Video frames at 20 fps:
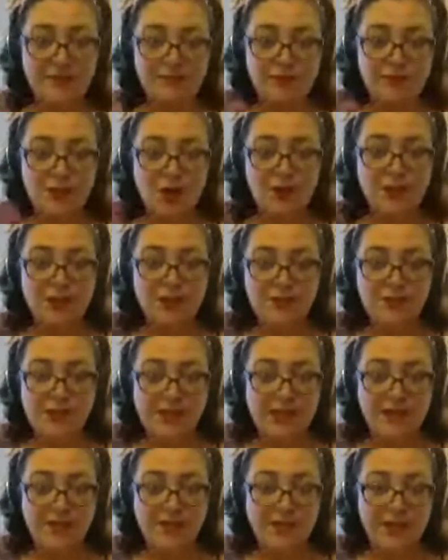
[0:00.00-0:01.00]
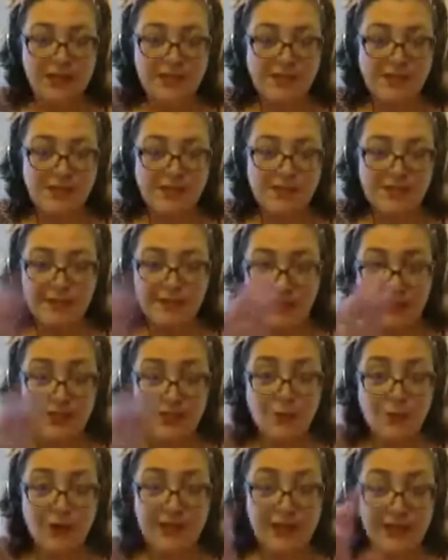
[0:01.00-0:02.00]
docu-series
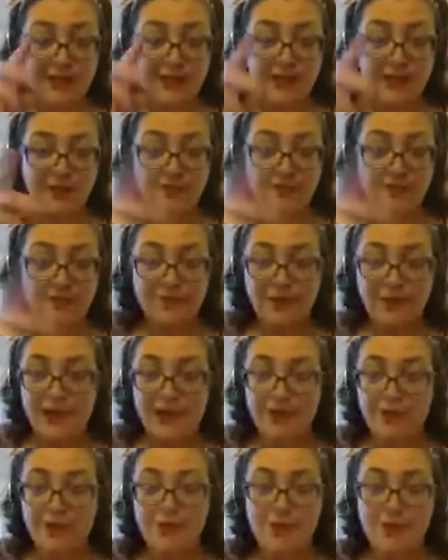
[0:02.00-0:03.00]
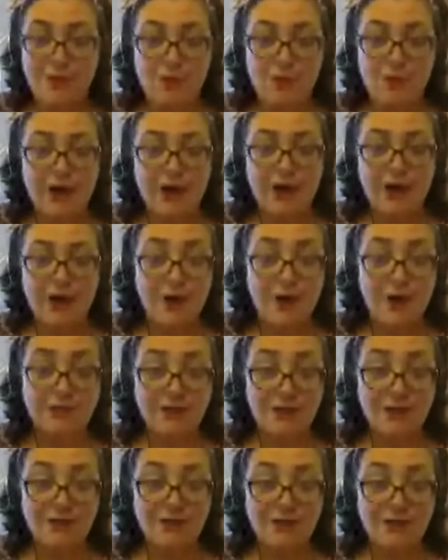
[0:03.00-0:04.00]
this week of Wild
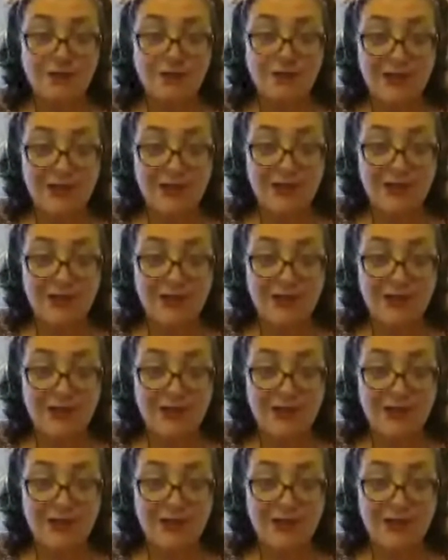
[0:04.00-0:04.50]
Wild Country.